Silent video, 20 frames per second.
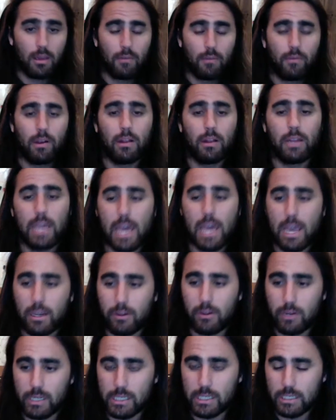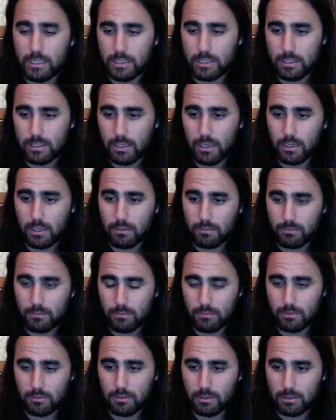fairly accurate, and it's like
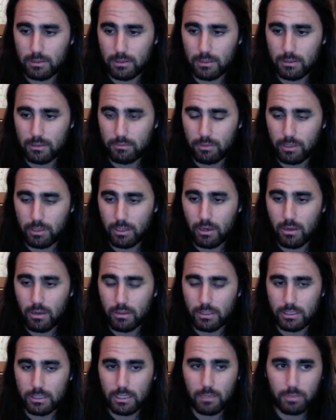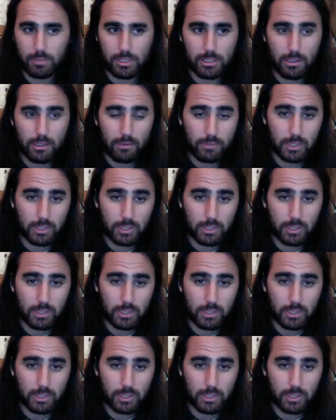it's really all the same stuff,